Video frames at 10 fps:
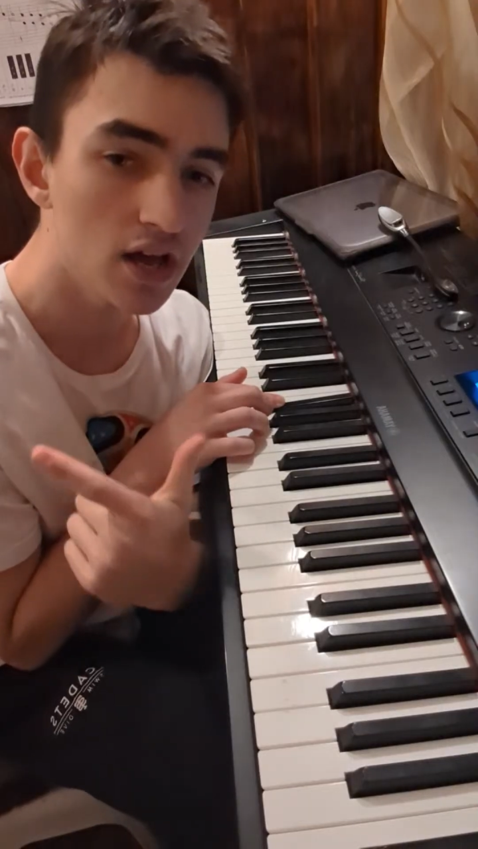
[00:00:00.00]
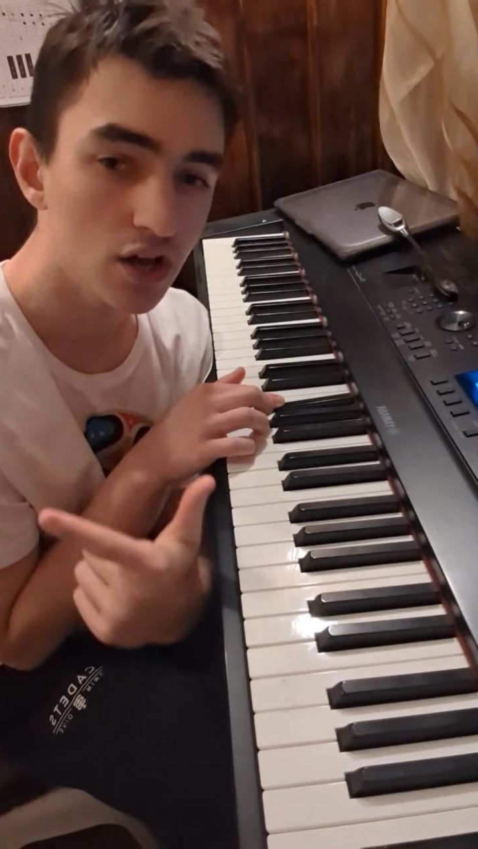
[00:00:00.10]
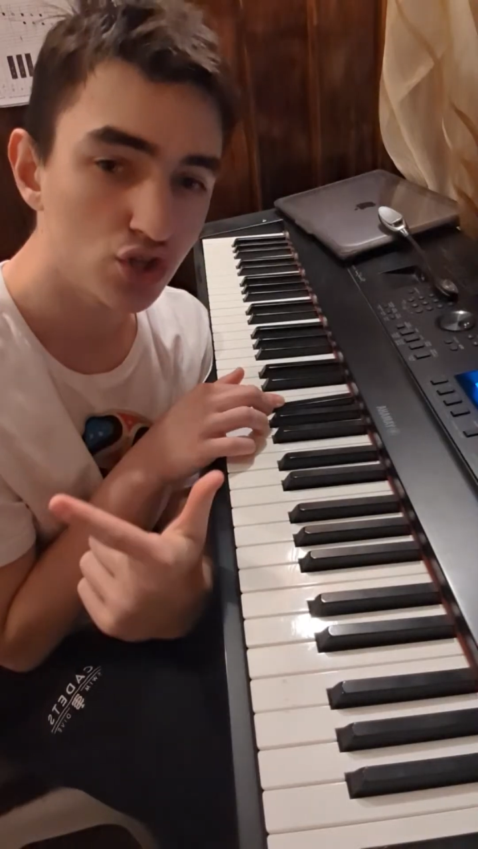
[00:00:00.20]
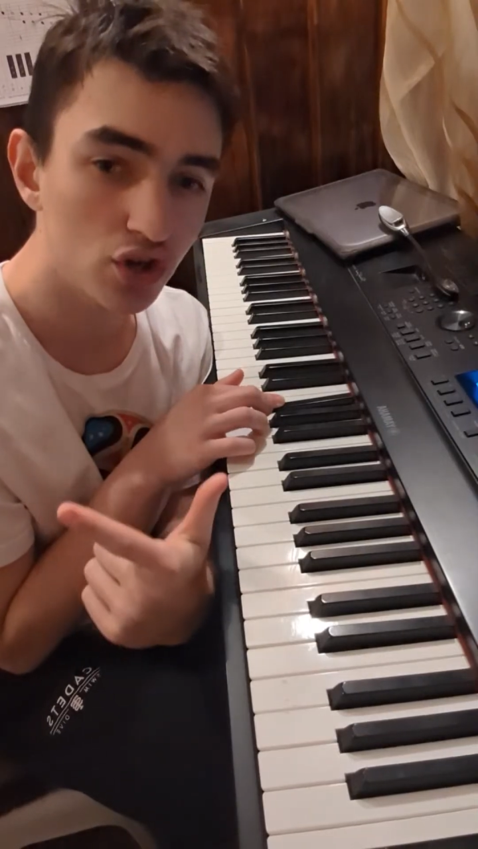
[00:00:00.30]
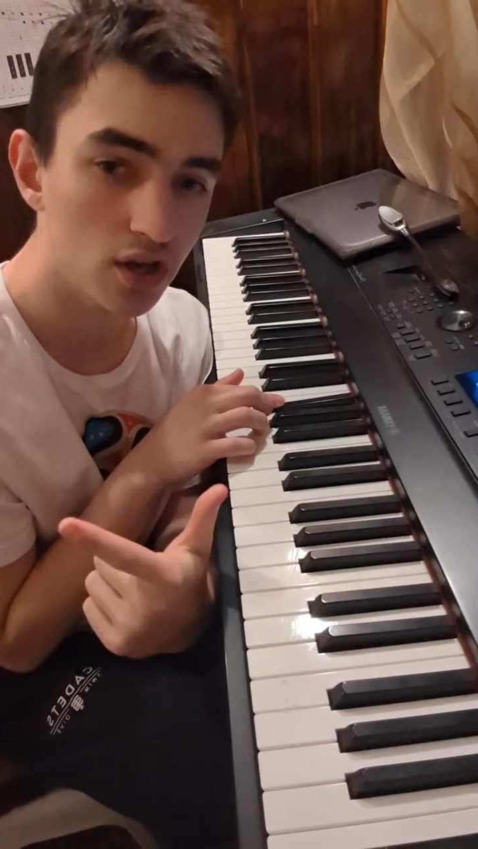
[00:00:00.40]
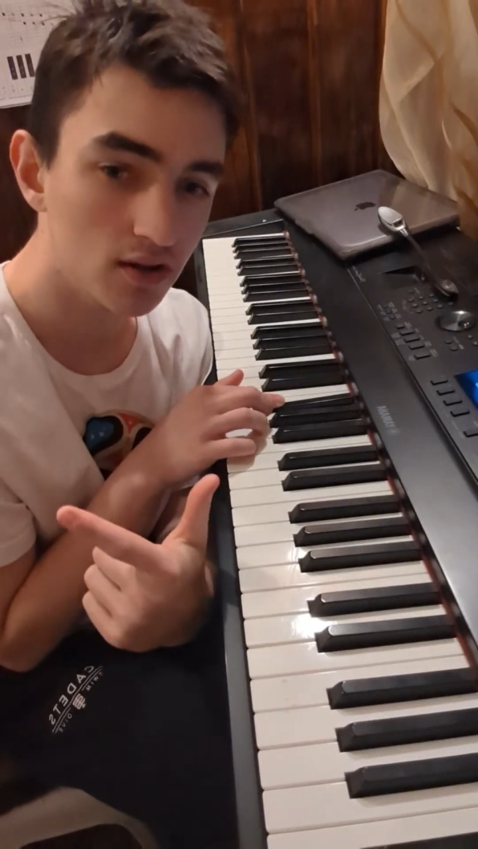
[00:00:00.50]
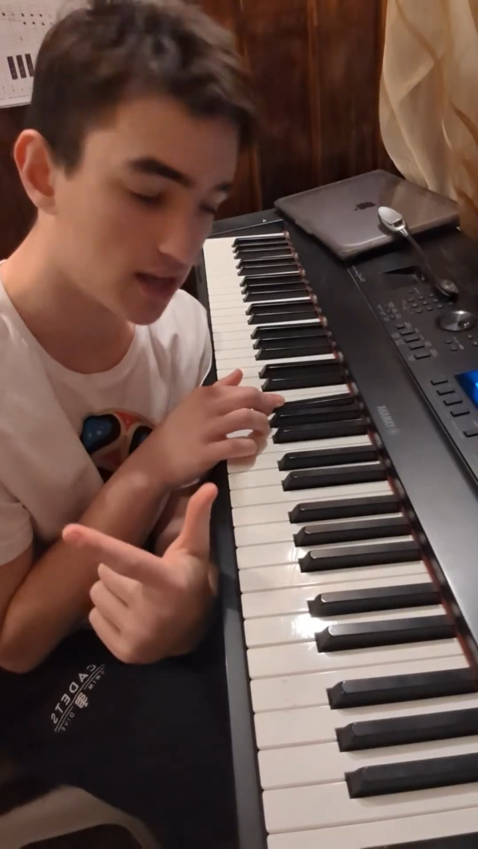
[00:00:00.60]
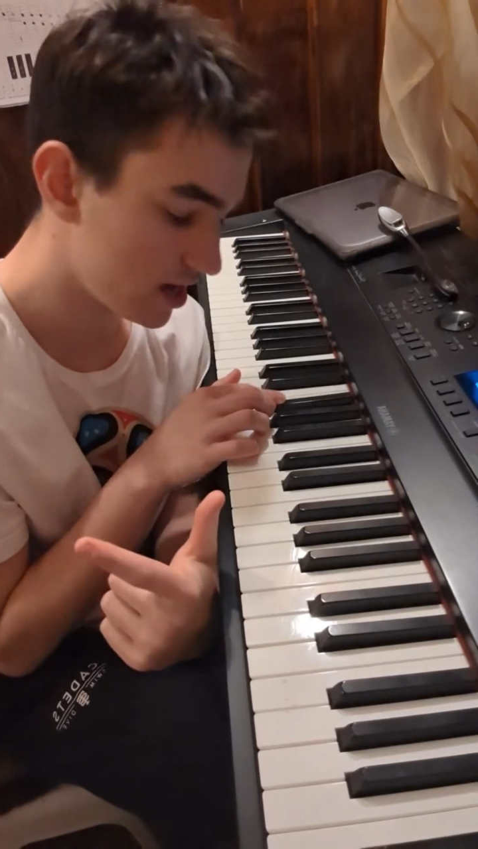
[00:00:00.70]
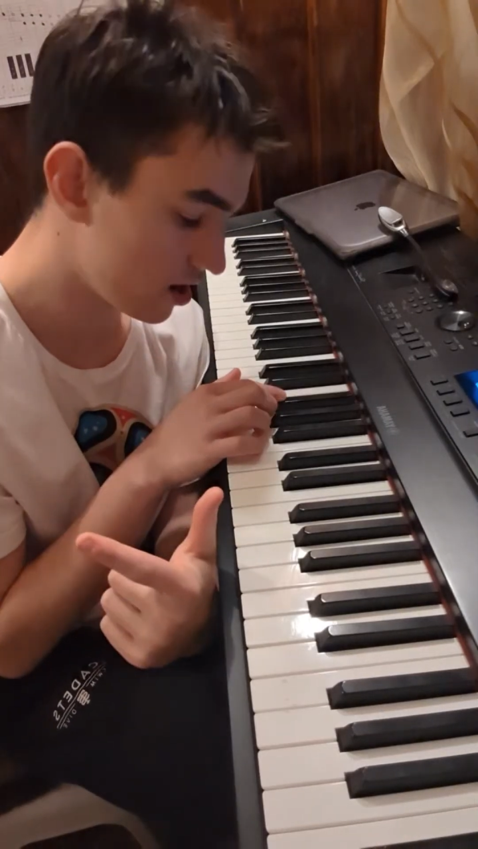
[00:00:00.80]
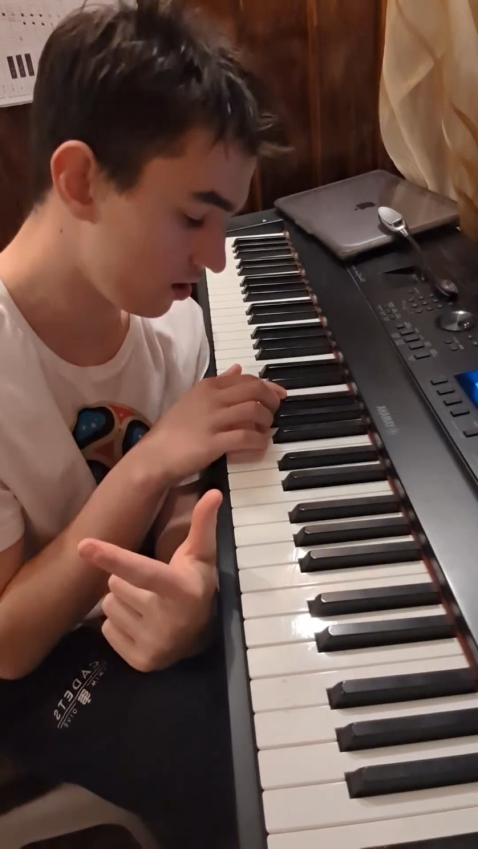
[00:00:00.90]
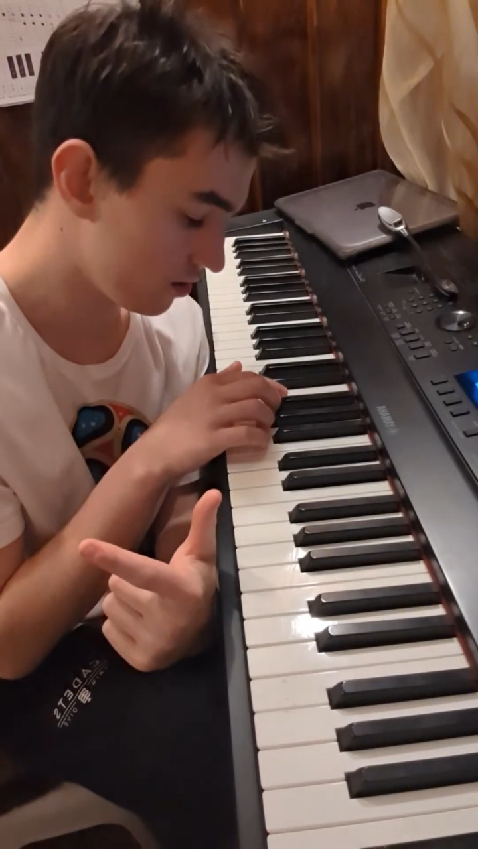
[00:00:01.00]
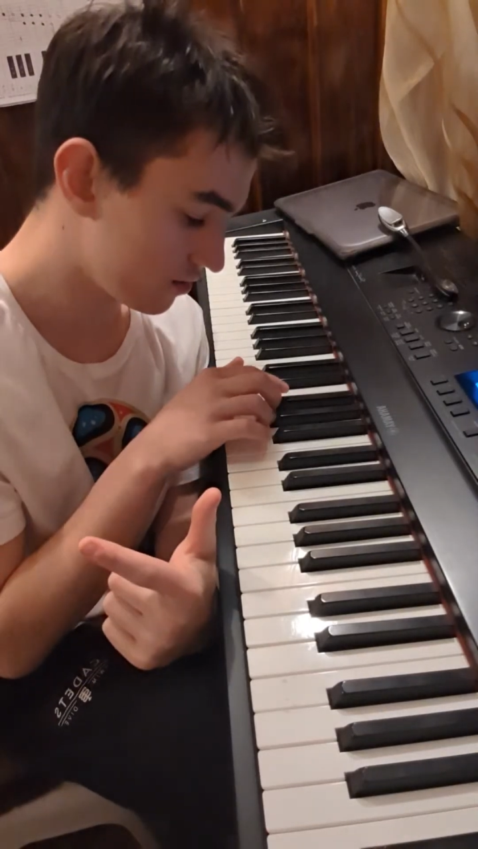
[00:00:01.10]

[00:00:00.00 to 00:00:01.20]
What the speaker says: So you'll hear,